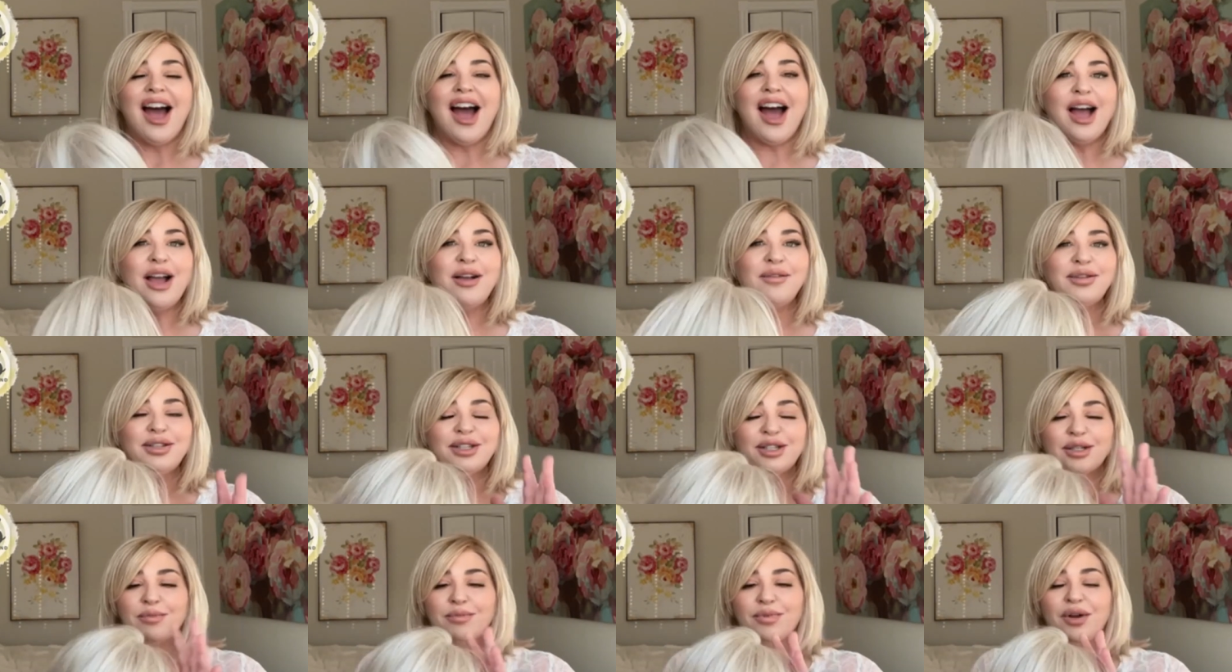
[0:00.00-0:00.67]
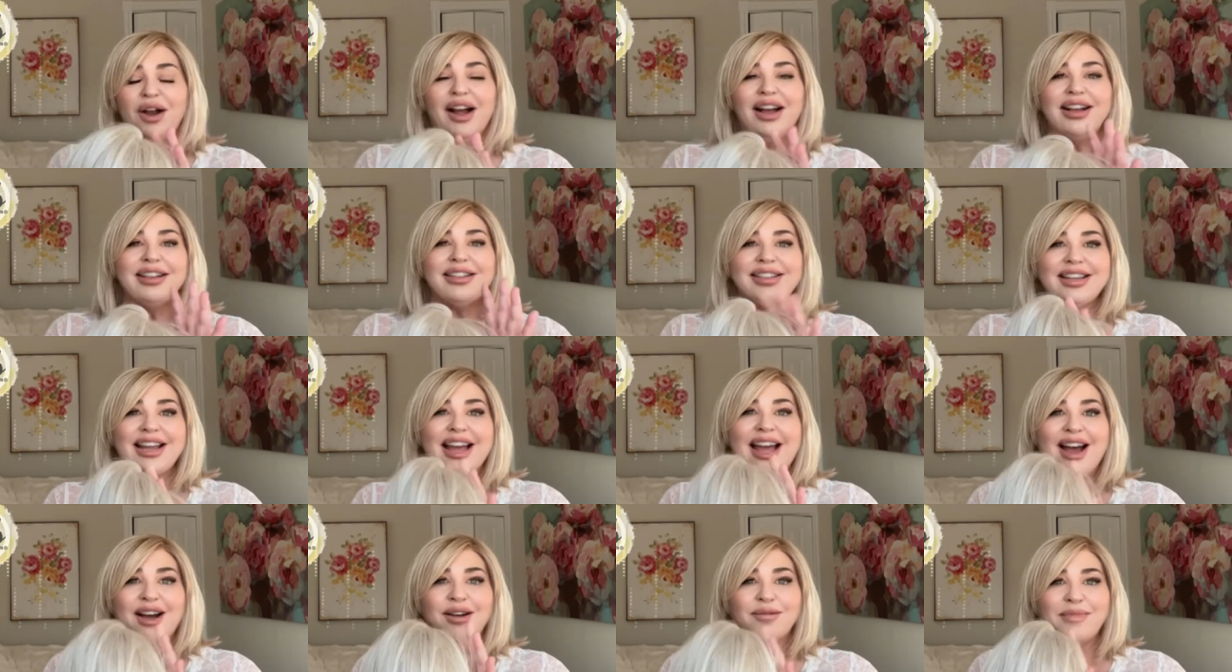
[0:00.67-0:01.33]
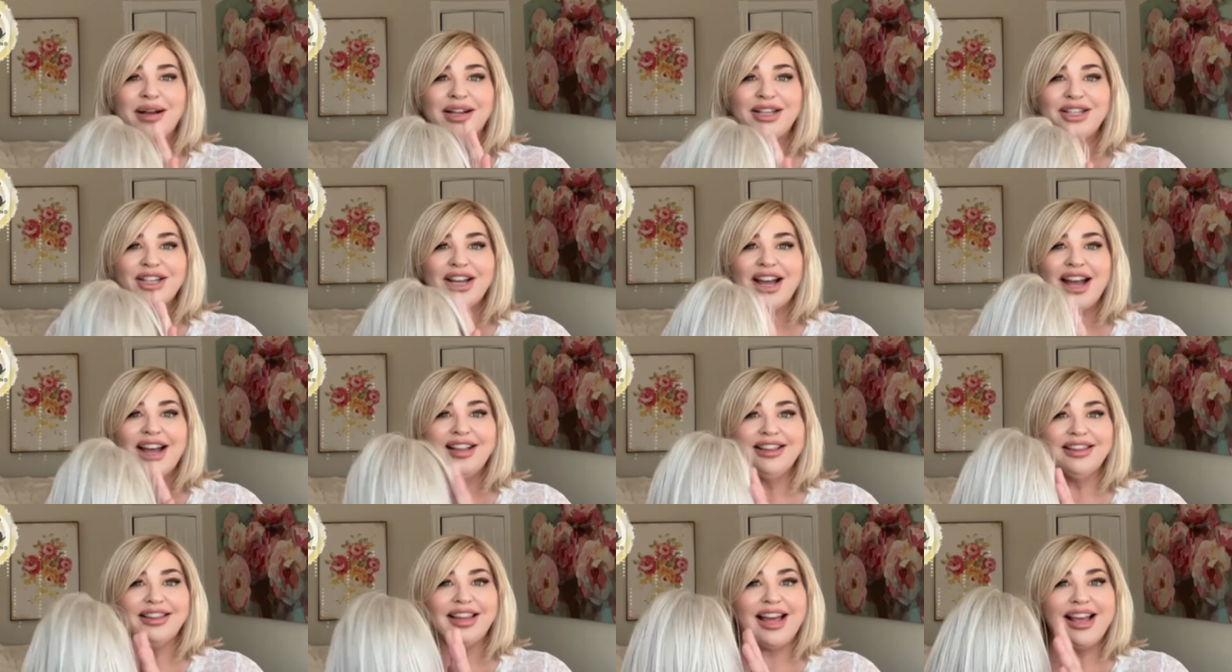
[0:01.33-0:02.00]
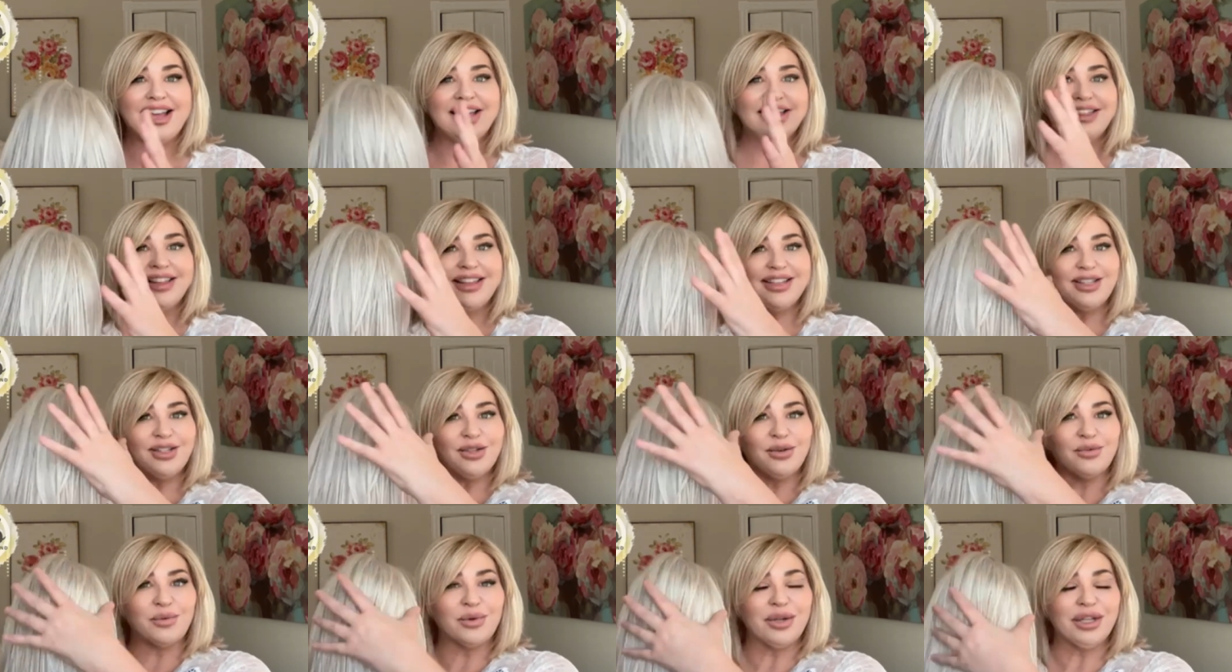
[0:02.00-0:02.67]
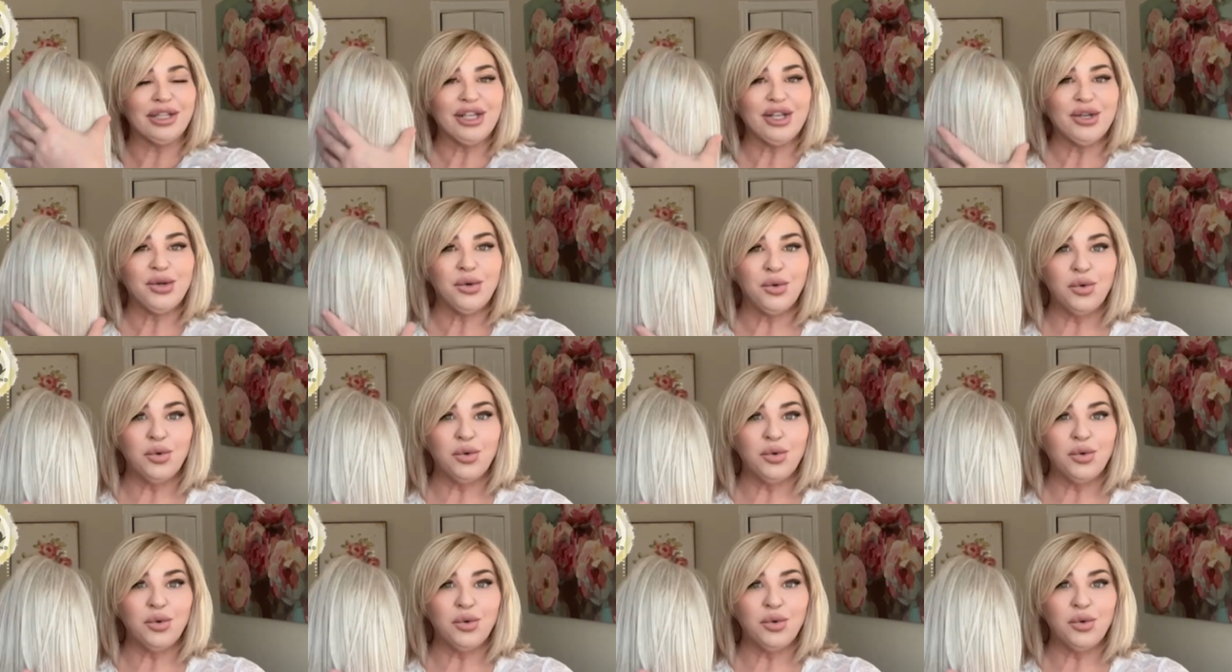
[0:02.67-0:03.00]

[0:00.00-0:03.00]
I was surprised at how much I like this really